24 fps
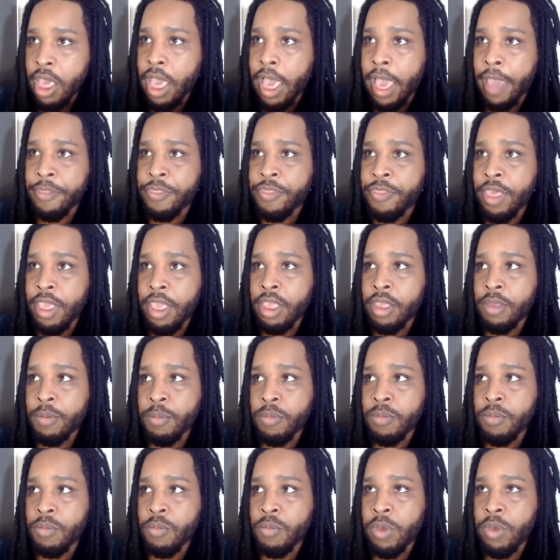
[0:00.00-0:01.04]
I think
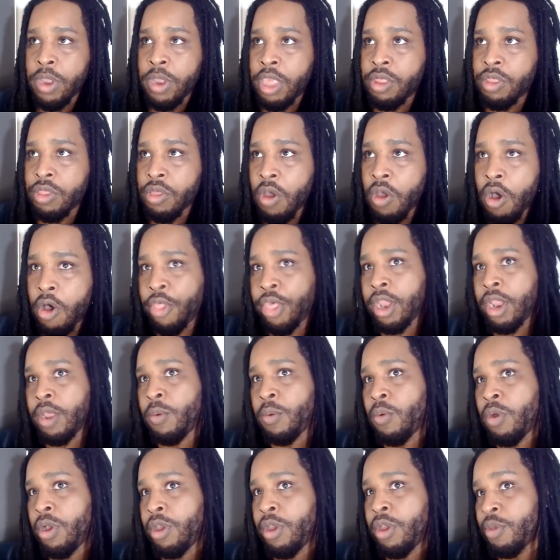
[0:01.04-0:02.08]
when he saw that it
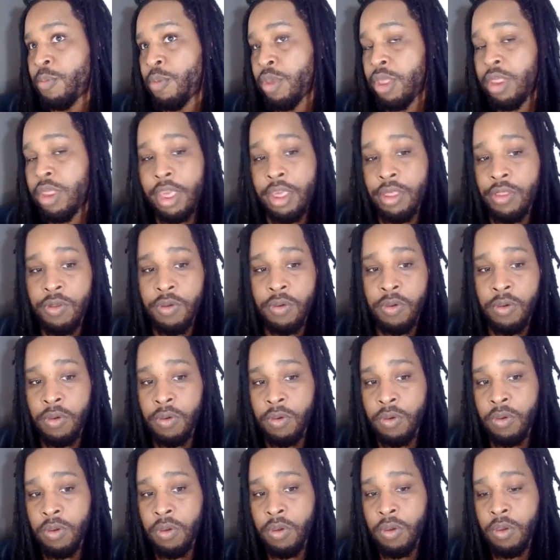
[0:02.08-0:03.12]
was a
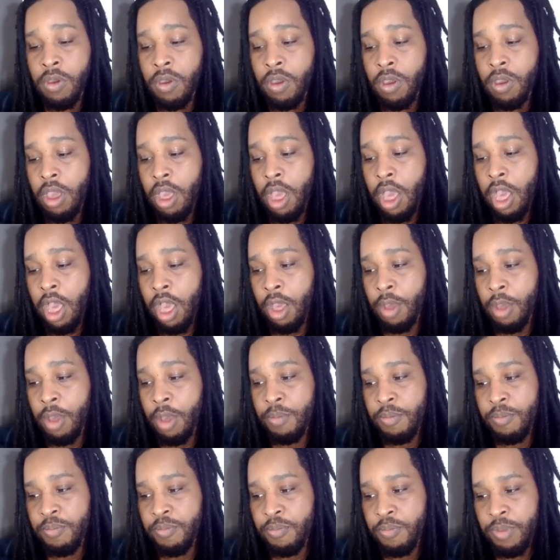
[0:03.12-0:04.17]
potential
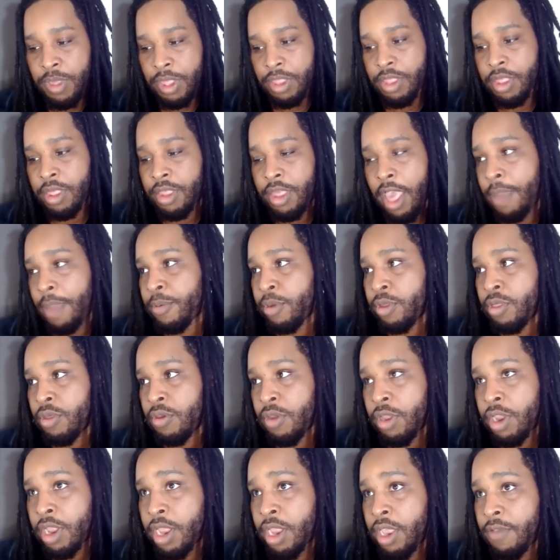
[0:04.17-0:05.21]
um, business
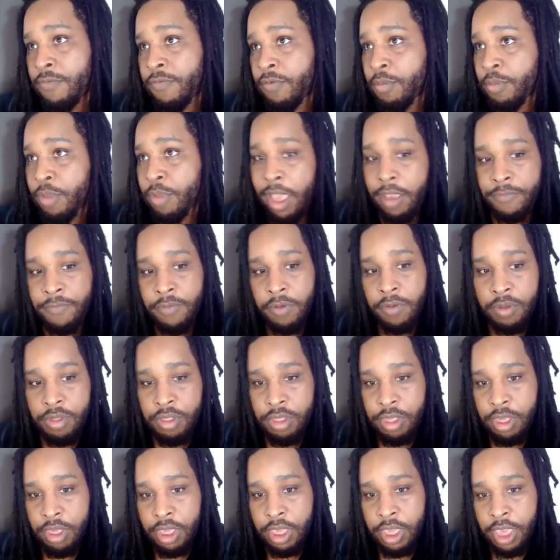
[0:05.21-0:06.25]
opportunity for Black
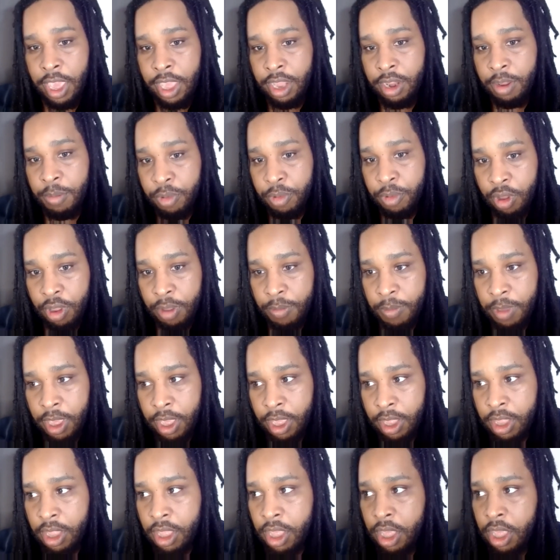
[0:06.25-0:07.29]
folks to gain
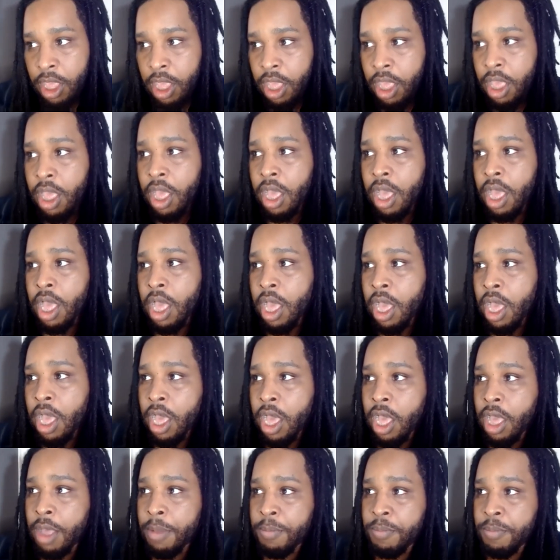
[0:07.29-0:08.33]
employment,
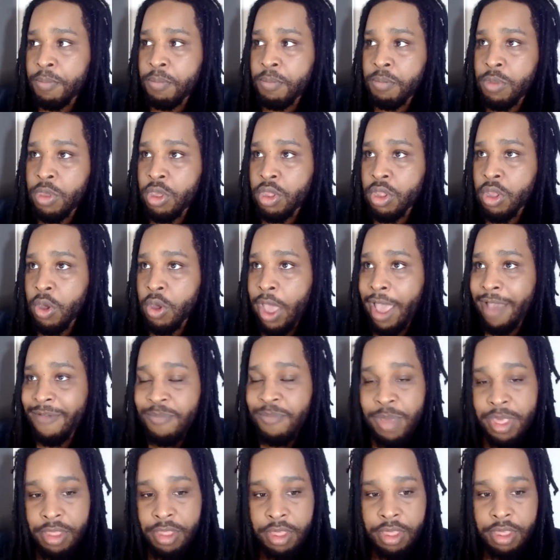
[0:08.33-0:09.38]
um, you know, have
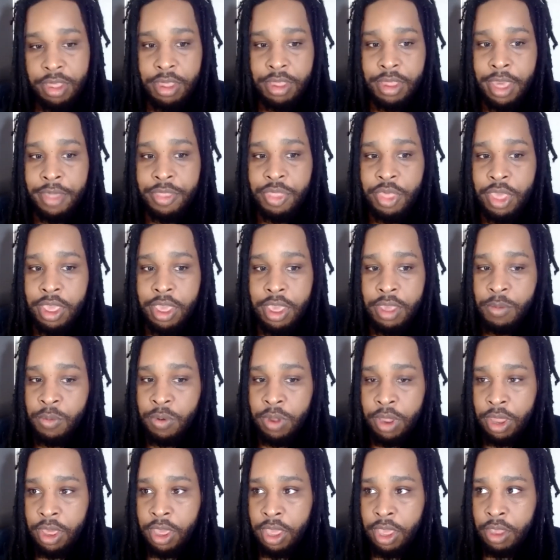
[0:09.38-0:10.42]
businesses, I think he
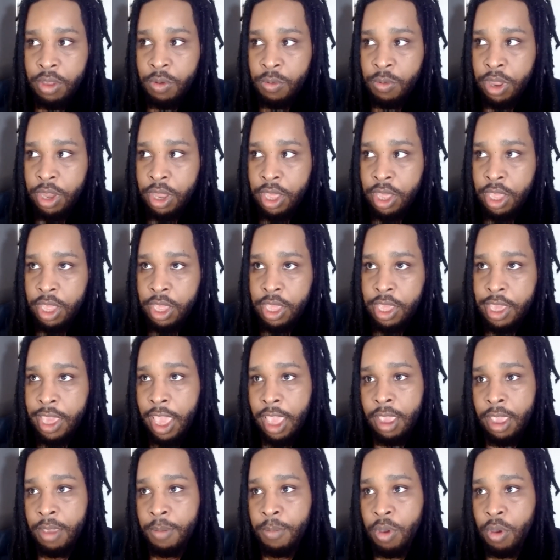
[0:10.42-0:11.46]
really, really
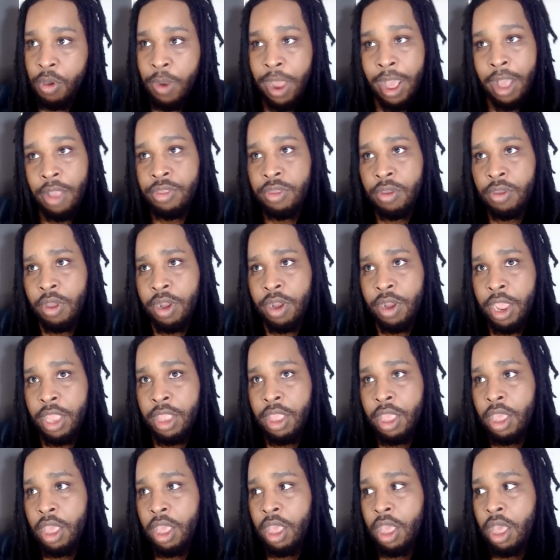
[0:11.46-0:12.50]
came around on it.
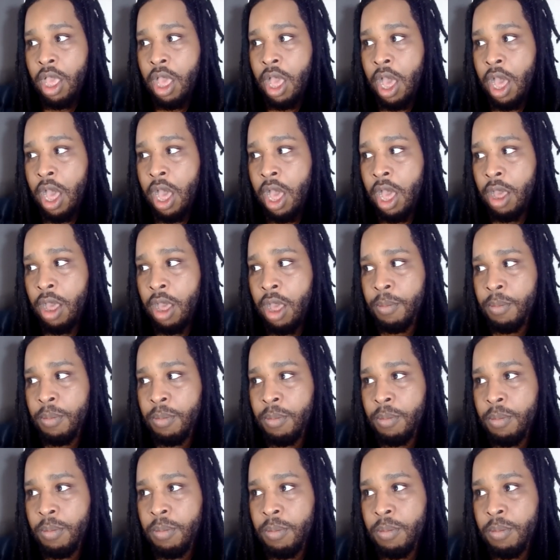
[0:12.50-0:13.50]
Um,